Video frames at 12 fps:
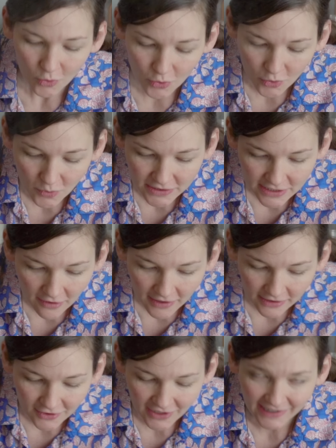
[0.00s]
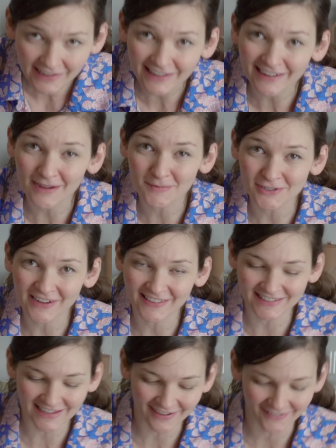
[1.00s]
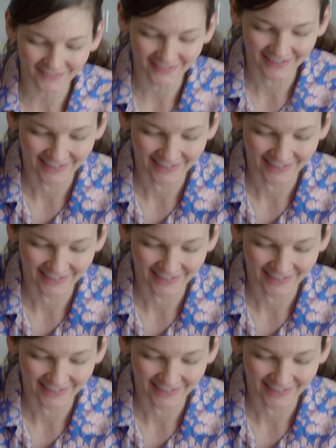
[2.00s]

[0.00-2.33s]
Ooh, it's all right, look at it, come check this out.